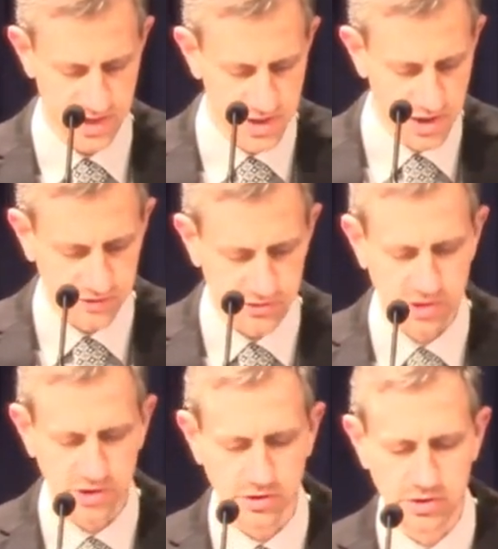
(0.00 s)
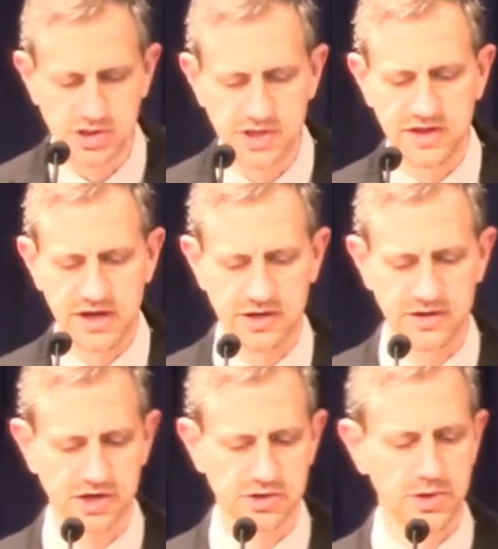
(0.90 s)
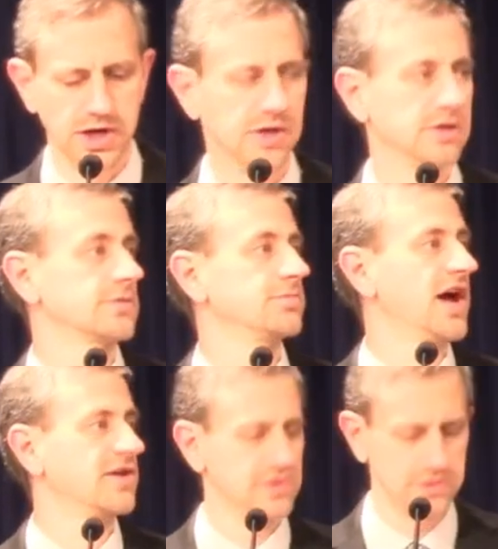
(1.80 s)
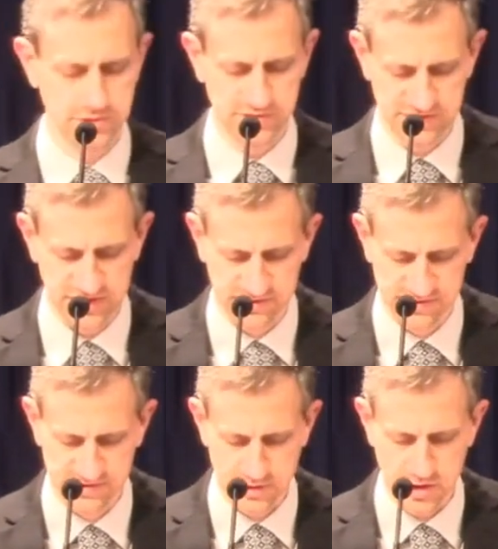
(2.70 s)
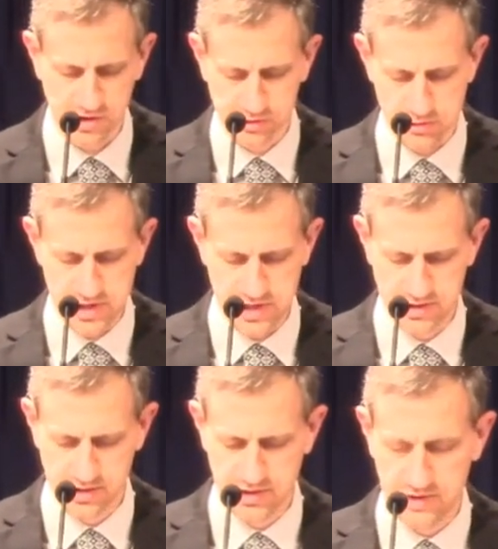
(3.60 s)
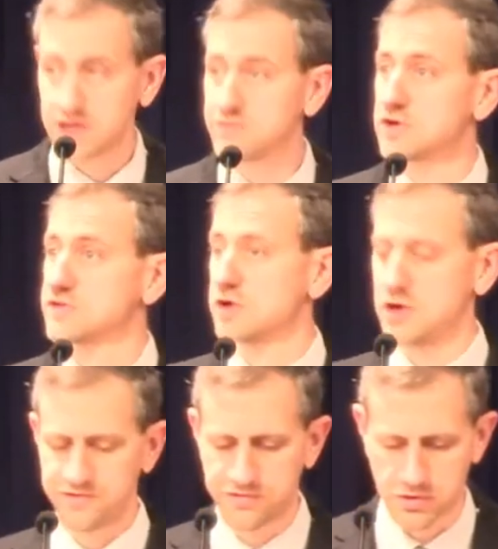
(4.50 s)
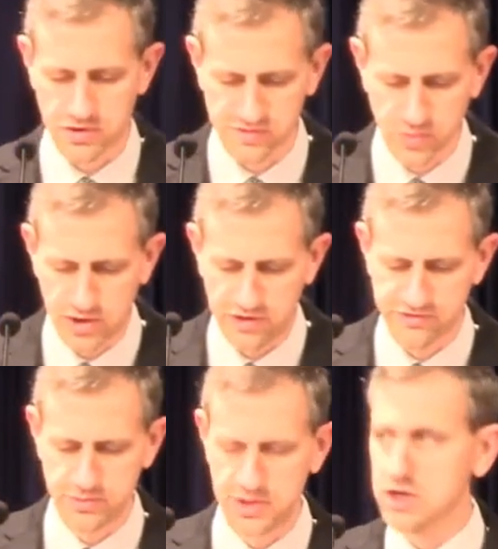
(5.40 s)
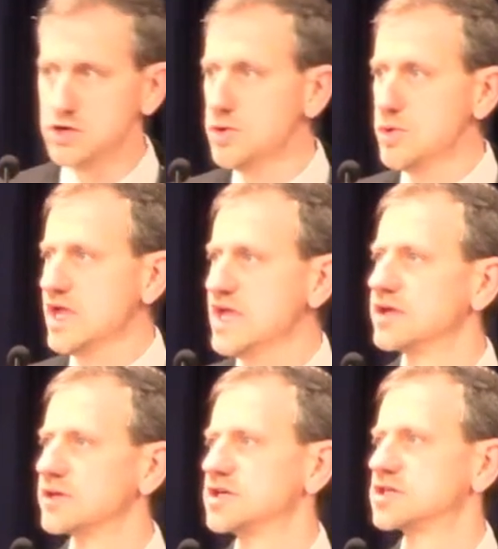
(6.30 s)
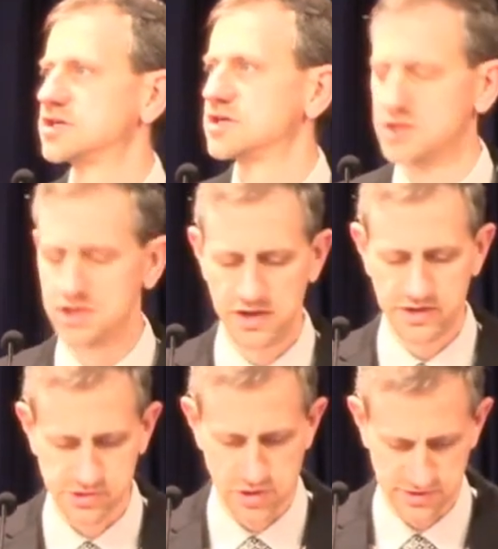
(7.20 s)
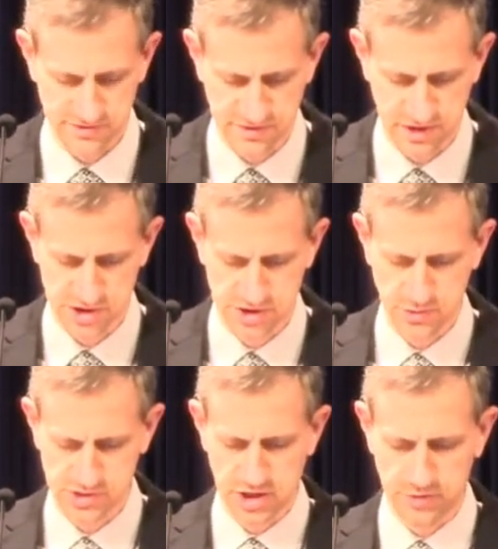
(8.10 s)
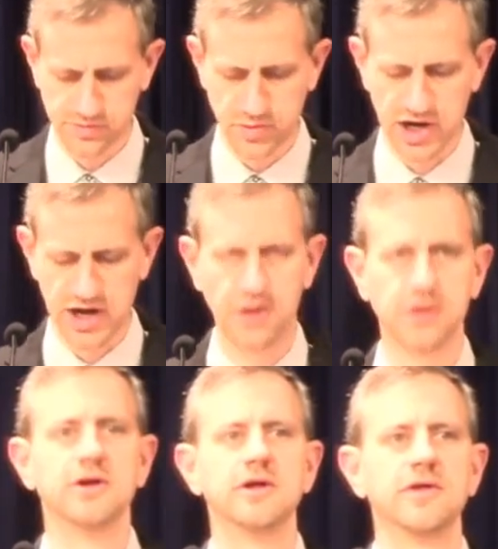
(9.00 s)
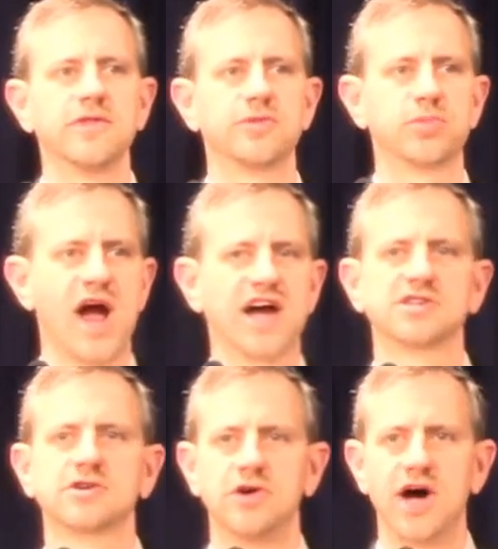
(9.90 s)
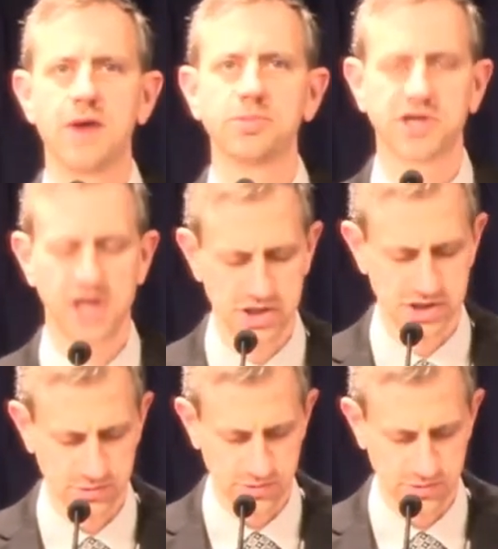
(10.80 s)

So in conclusion then, I'd like to read Matthew 6, 33 and verse 34 as well from the New English translation, which helps bring out the practical application we've